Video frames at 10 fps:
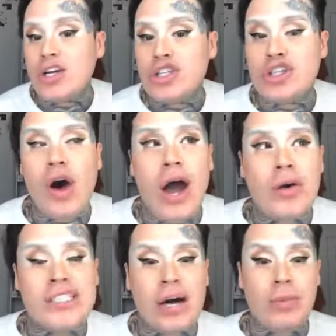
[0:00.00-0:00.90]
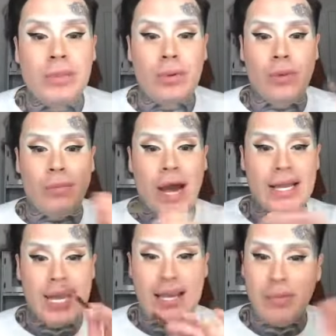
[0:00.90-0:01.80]
So I always tell people
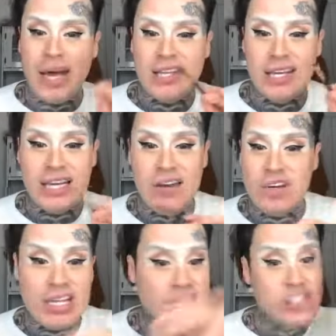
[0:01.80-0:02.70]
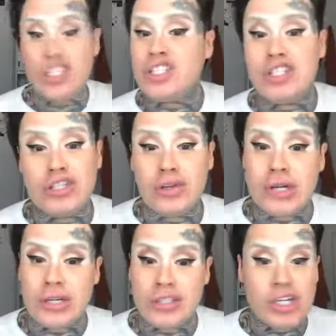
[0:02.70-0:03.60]
my like method and everything is just to do
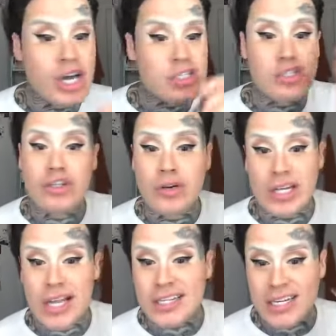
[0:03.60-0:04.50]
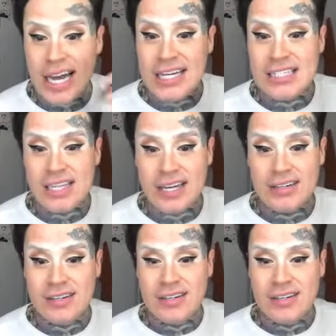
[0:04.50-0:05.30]
it. Just do it, like the Nike sign.